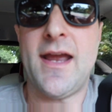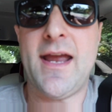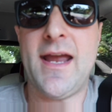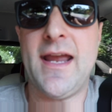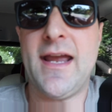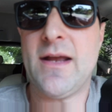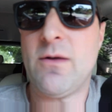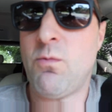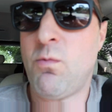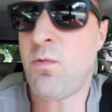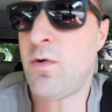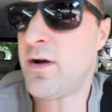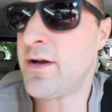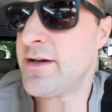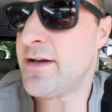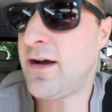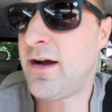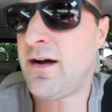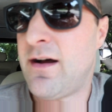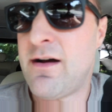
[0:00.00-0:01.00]
And
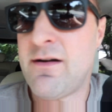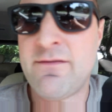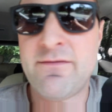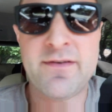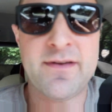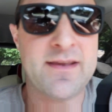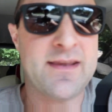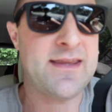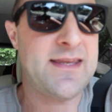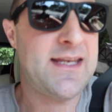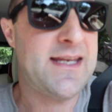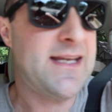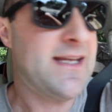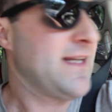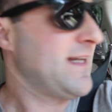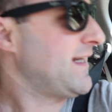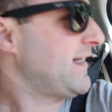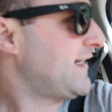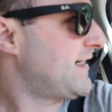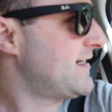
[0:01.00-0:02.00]
one of
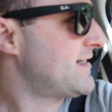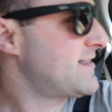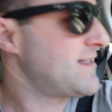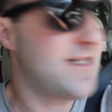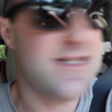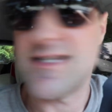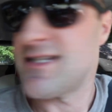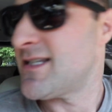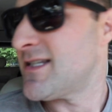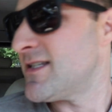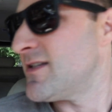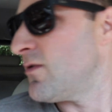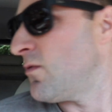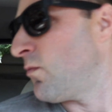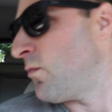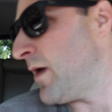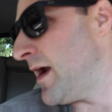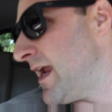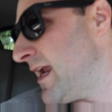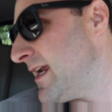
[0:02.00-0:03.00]
the easiest
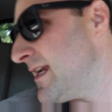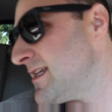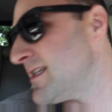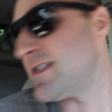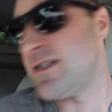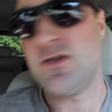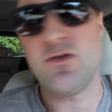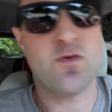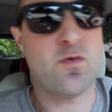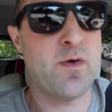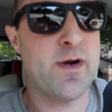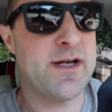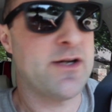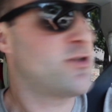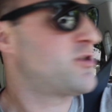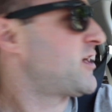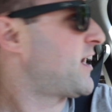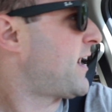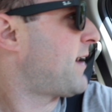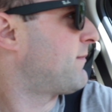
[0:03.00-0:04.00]
ways to quit
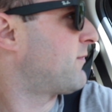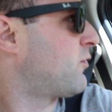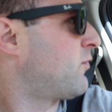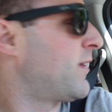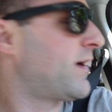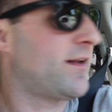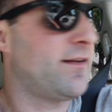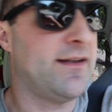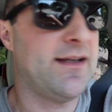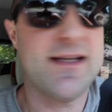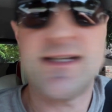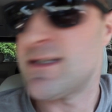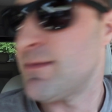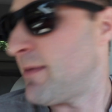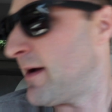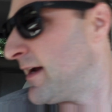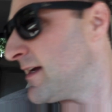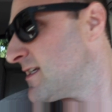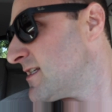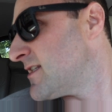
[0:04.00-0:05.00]
your job quickly is
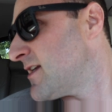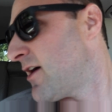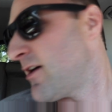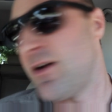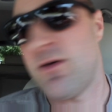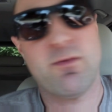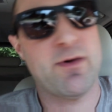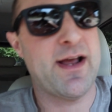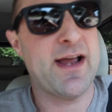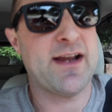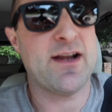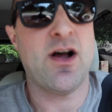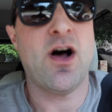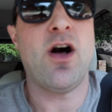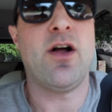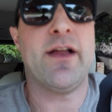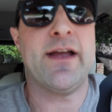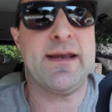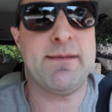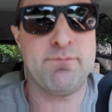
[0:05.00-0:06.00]
by starting what I
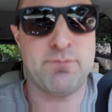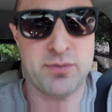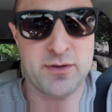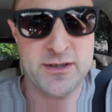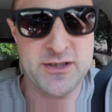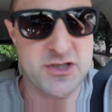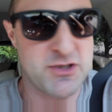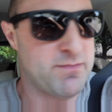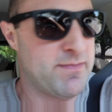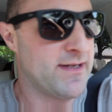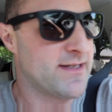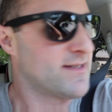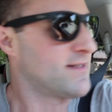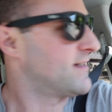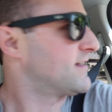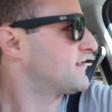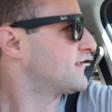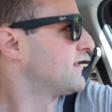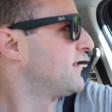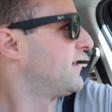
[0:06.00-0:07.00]
call a bridge
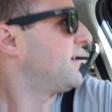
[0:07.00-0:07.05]
business.